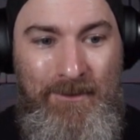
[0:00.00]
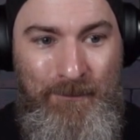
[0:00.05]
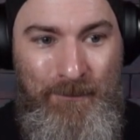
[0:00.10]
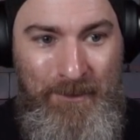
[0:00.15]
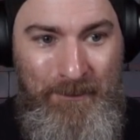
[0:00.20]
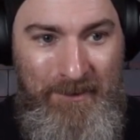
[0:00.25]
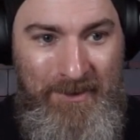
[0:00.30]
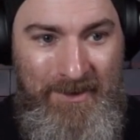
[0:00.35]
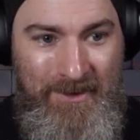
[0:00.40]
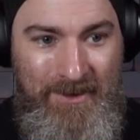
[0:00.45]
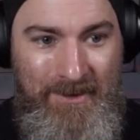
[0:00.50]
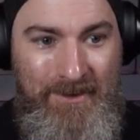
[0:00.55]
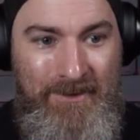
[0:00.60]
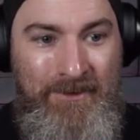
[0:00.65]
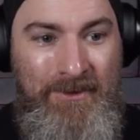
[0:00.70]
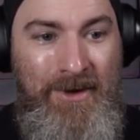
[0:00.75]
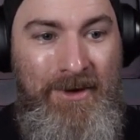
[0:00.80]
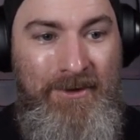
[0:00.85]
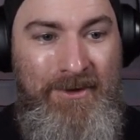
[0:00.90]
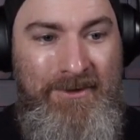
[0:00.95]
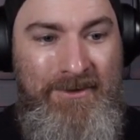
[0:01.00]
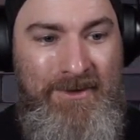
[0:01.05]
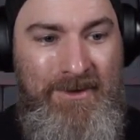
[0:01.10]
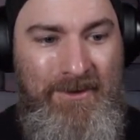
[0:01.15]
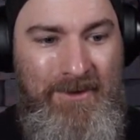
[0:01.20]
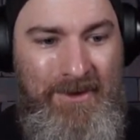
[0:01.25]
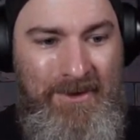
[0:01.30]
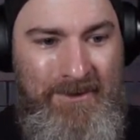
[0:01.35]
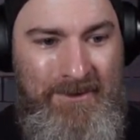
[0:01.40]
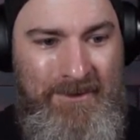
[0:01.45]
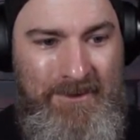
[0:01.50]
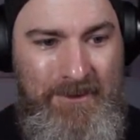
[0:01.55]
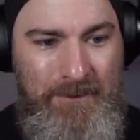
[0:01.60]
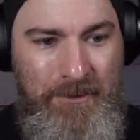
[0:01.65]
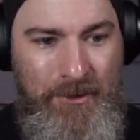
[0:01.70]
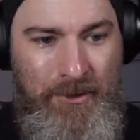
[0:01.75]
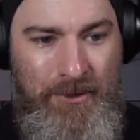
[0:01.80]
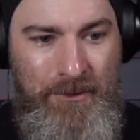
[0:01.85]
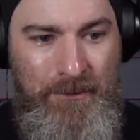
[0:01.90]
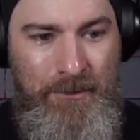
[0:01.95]
There it is there. I can see the
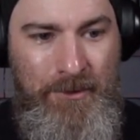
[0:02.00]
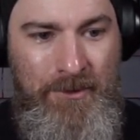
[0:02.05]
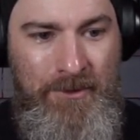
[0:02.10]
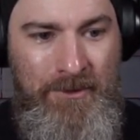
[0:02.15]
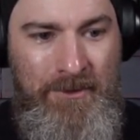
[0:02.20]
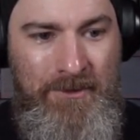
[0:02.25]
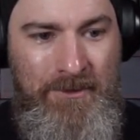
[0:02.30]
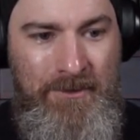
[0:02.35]
broken wall.